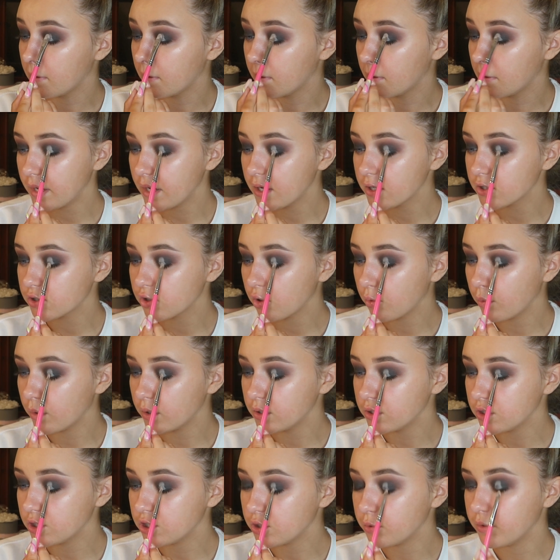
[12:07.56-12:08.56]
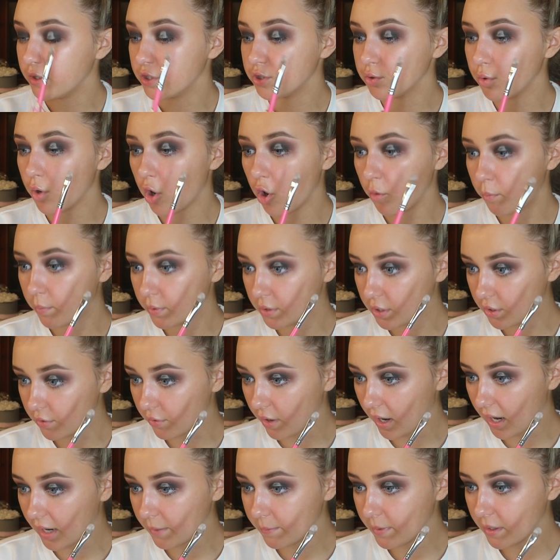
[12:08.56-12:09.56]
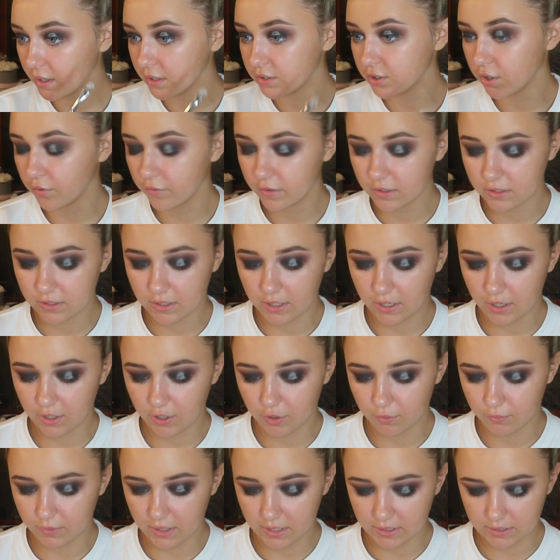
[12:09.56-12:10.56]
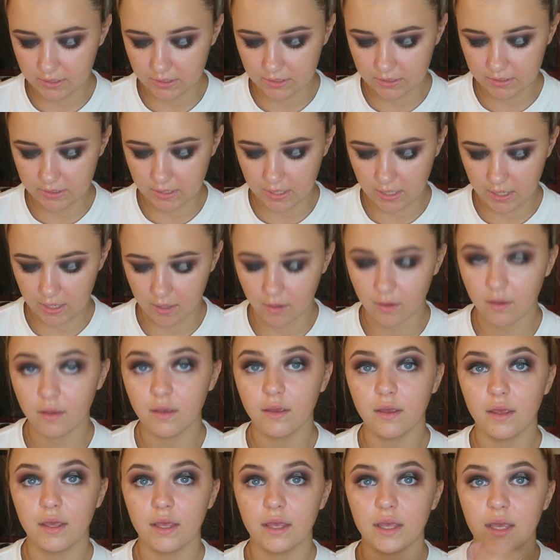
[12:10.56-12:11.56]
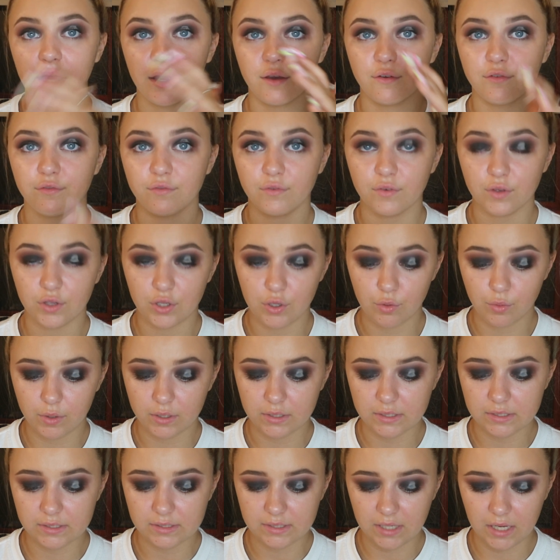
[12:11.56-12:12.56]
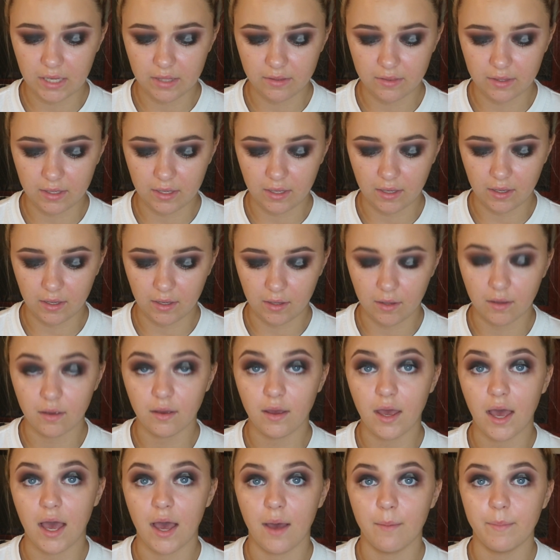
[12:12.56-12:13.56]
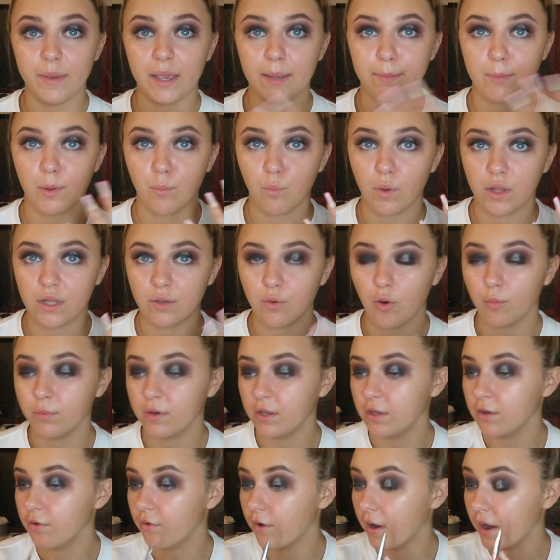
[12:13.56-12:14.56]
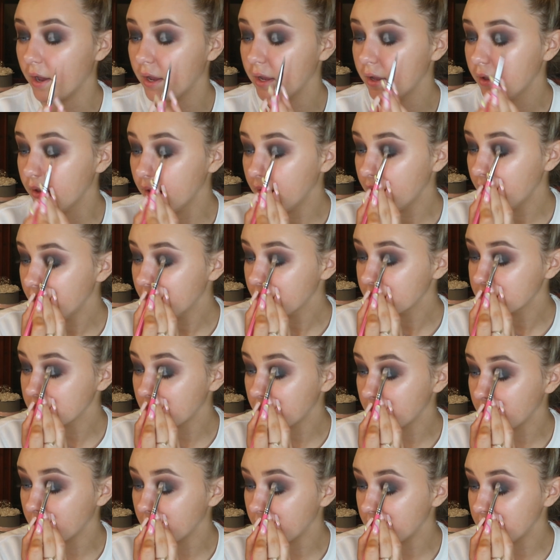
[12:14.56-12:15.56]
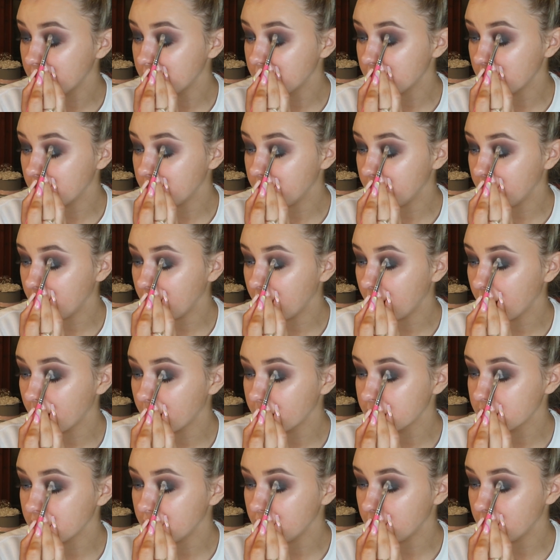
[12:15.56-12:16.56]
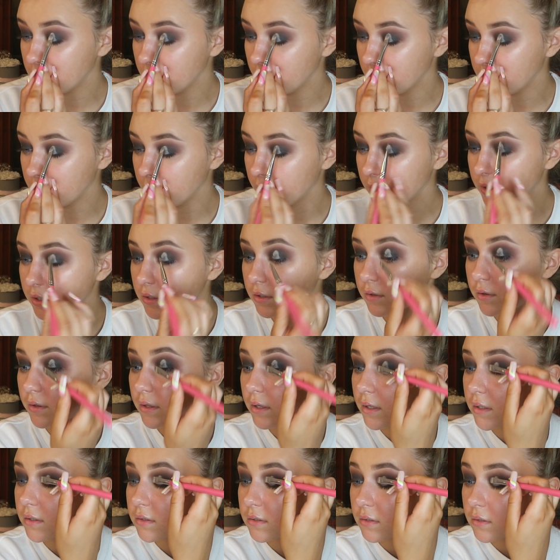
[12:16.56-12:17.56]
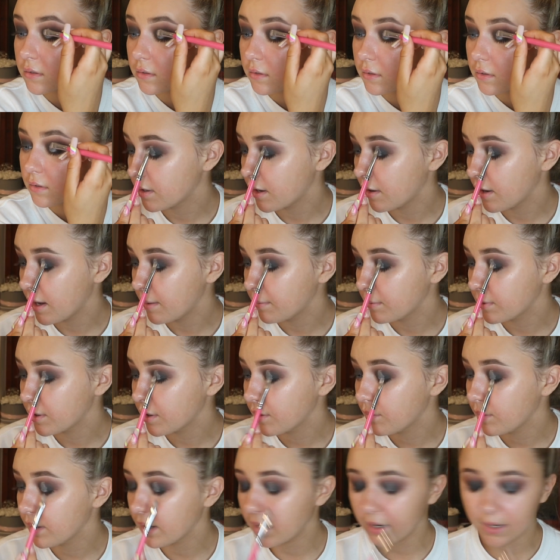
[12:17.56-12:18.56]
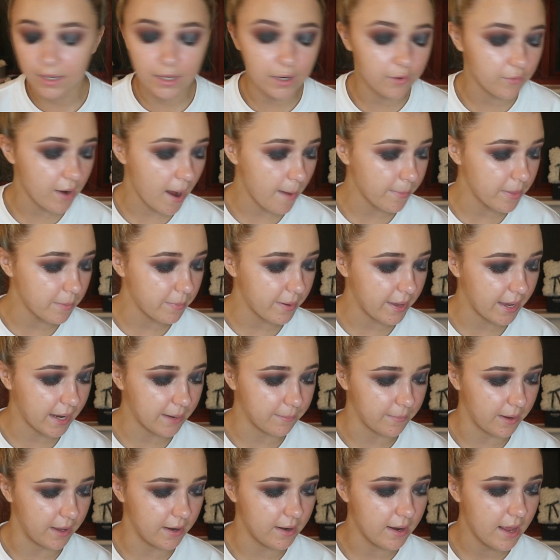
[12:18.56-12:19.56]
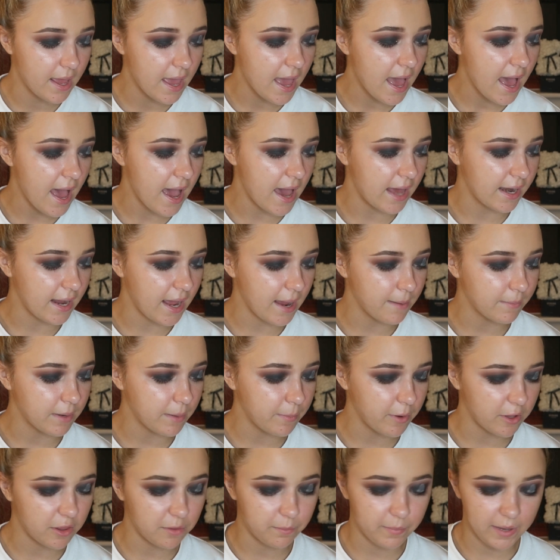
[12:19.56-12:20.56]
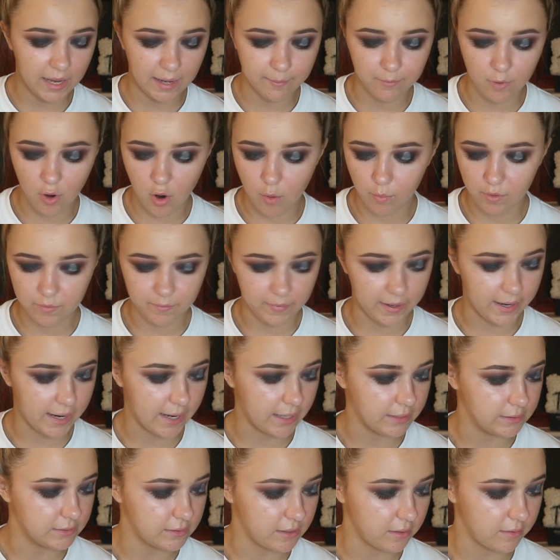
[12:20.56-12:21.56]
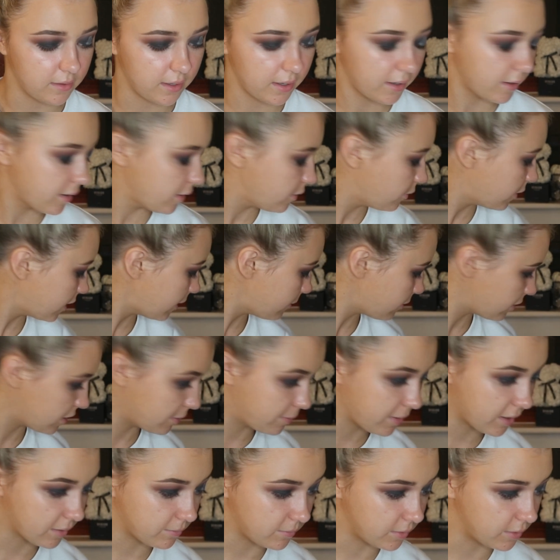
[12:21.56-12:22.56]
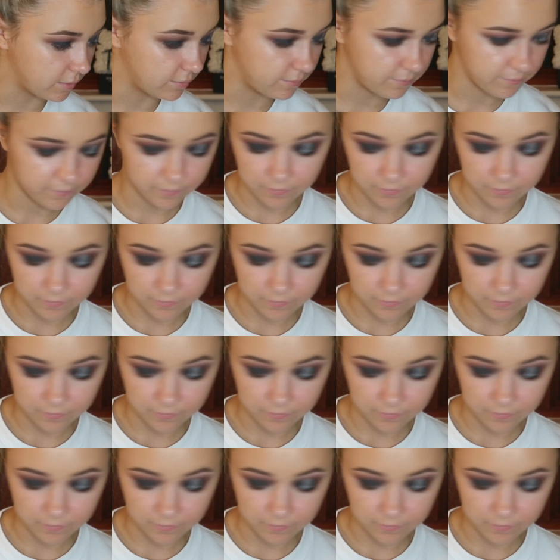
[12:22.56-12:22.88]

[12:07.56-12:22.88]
Make sure when you're doing this you open your eye, because obviously you need to see if you can see the pigment when you're opening your eye, because otherwise there'd be absolutely no point in doing this. Now I'm going to quickly grab the pigment, and I'm going to put the pigment on with my hands, I think. Where's the pigment?